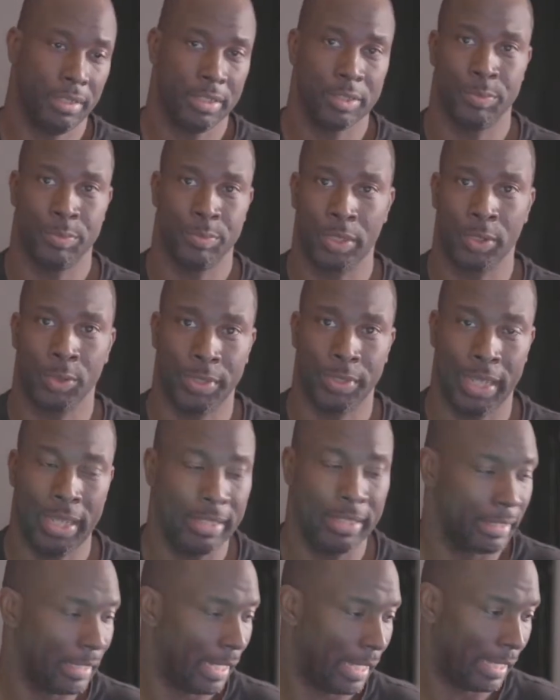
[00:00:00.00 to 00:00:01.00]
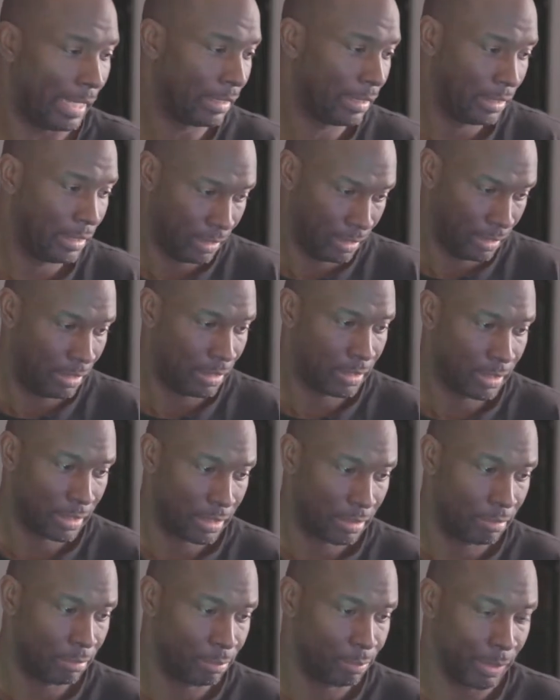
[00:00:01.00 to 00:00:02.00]
It's been okay. And I
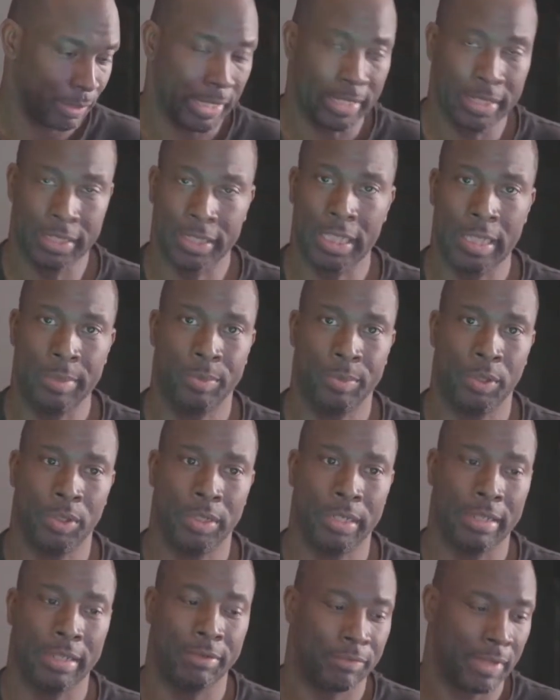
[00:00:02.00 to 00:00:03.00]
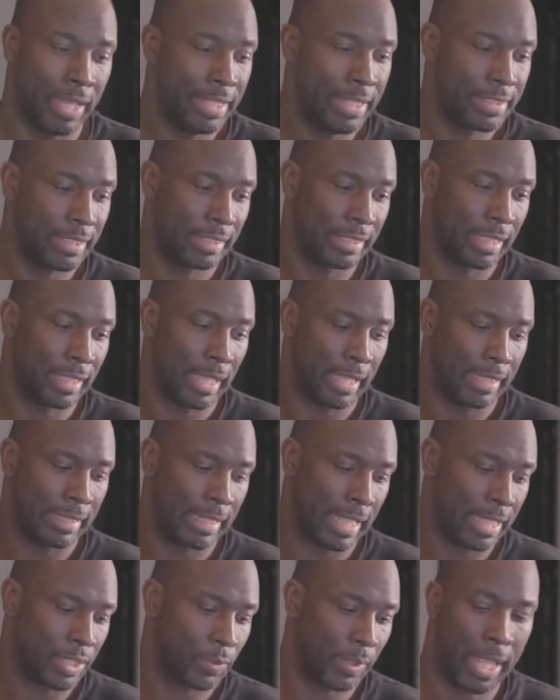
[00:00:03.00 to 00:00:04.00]
plan to keep on advancing that. And
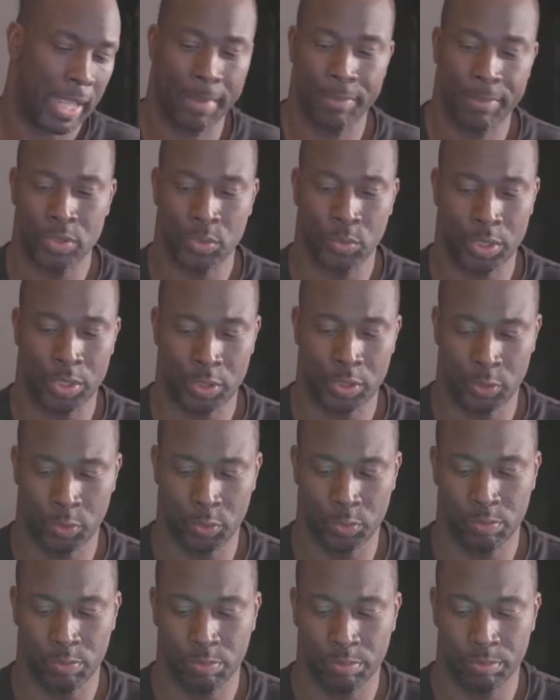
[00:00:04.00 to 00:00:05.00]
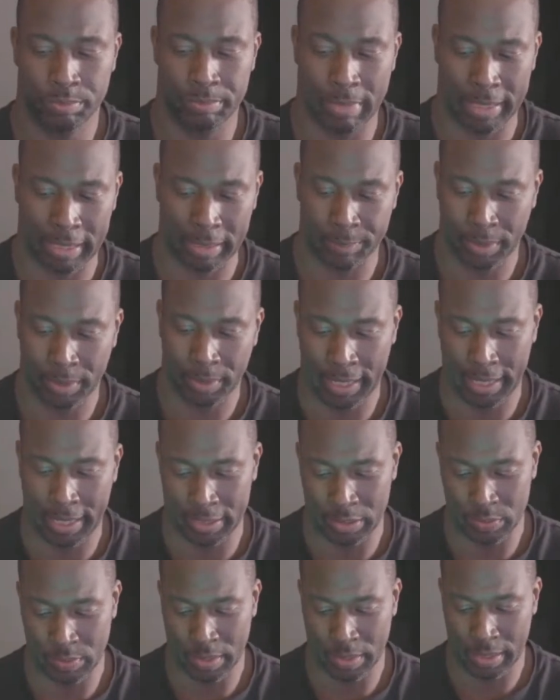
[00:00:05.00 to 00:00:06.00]
that's what happens when you make a
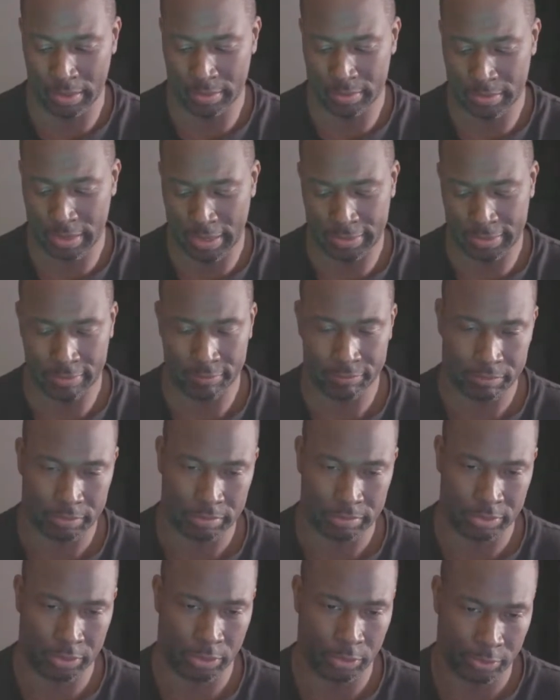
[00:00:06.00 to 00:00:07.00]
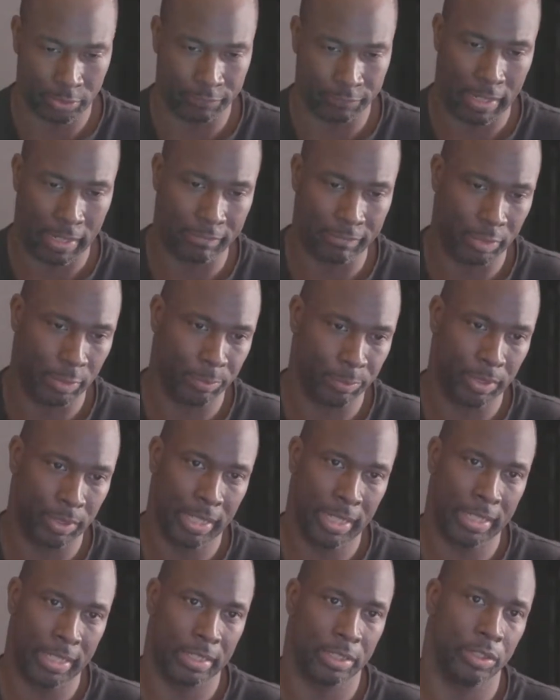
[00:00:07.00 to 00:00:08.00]
plan. You got got the you know your five year
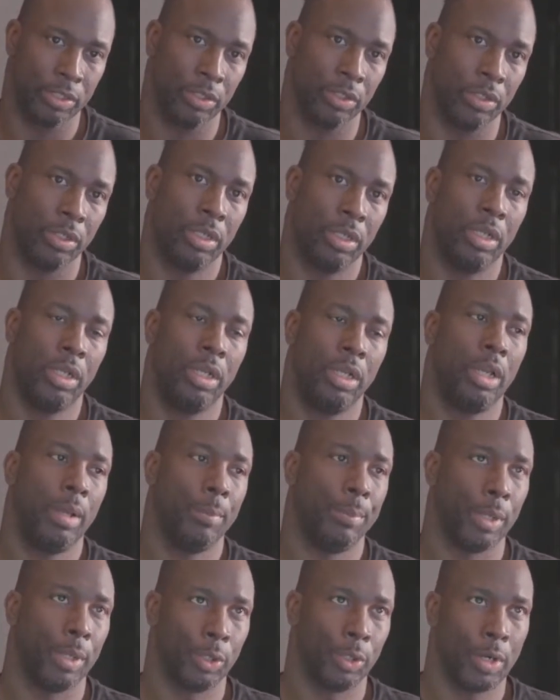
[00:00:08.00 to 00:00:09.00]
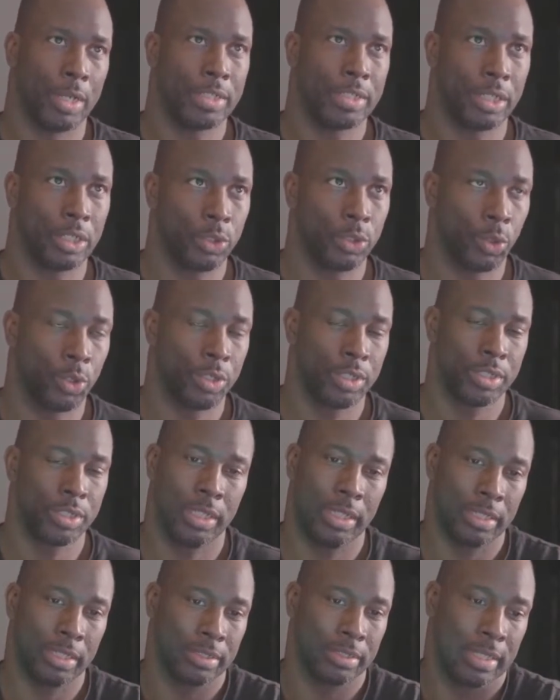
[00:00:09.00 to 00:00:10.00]
plan and you're progressing towards
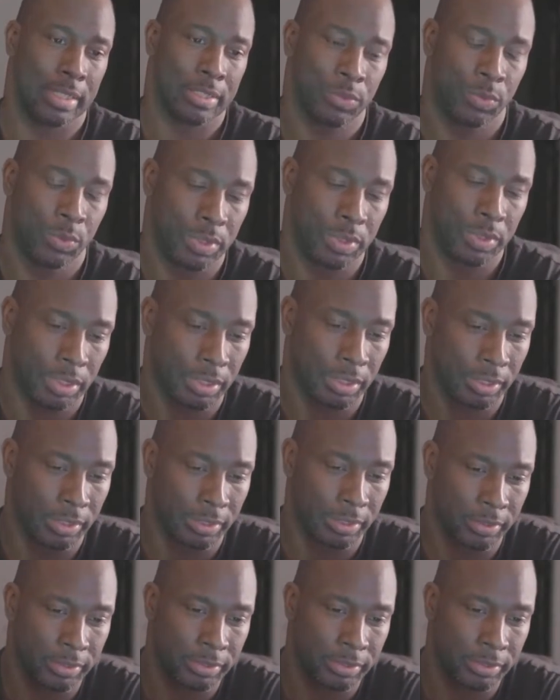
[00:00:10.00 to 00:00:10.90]
things. That's what uh